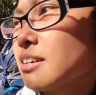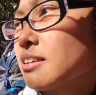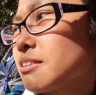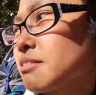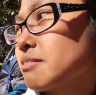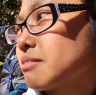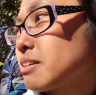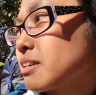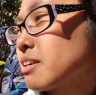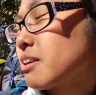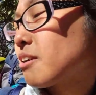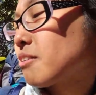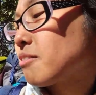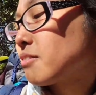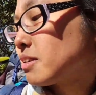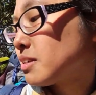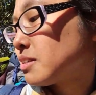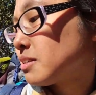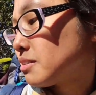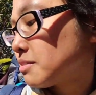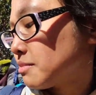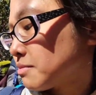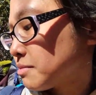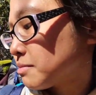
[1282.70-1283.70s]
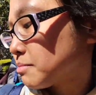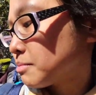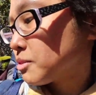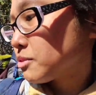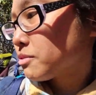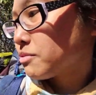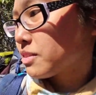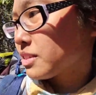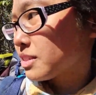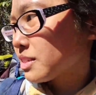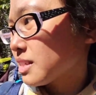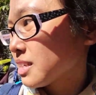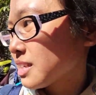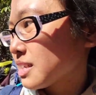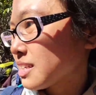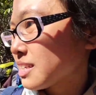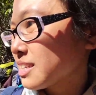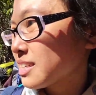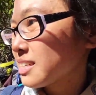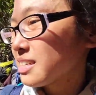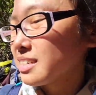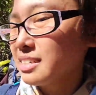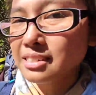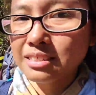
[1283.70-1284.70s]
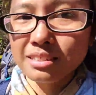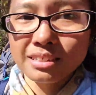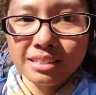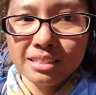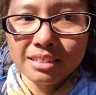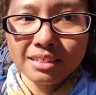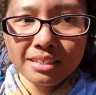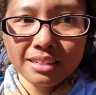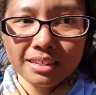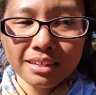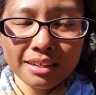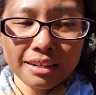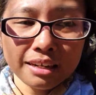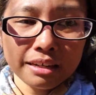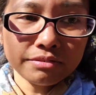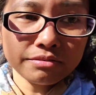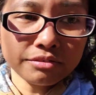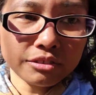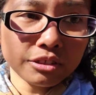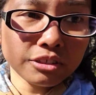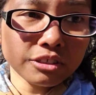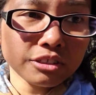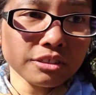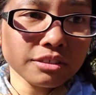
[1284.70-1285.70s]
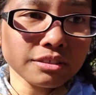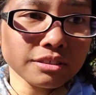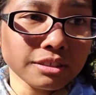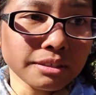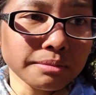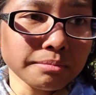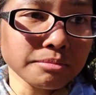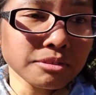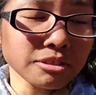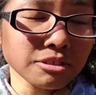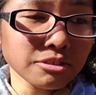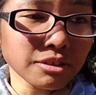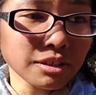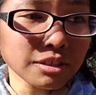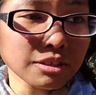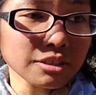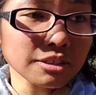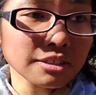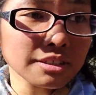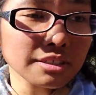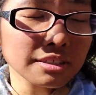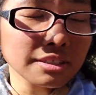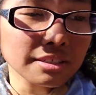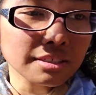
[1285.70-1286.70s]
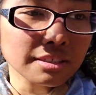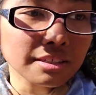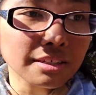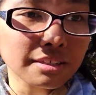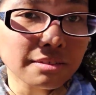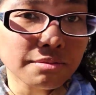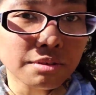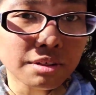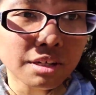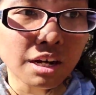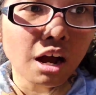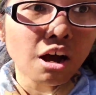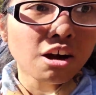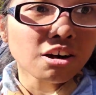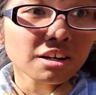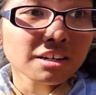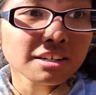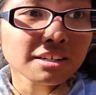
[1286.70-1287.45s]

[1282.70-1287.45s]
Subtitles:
We're going. We're moving. After some stretches, and then we'll go.